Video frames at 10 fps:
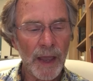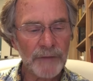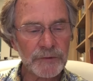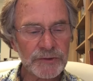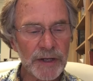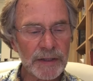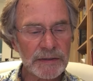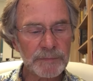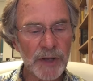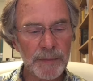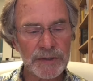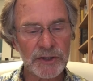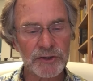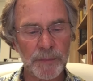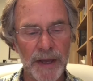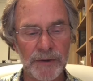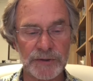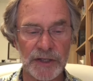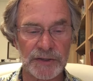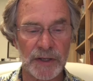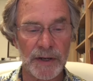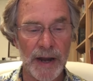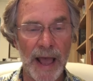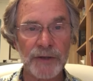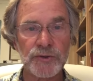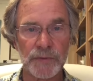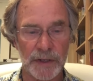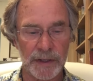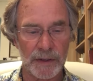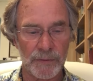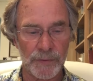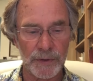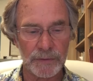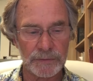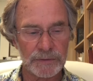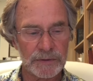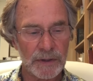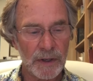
After chatting some time on such matters as naturally arose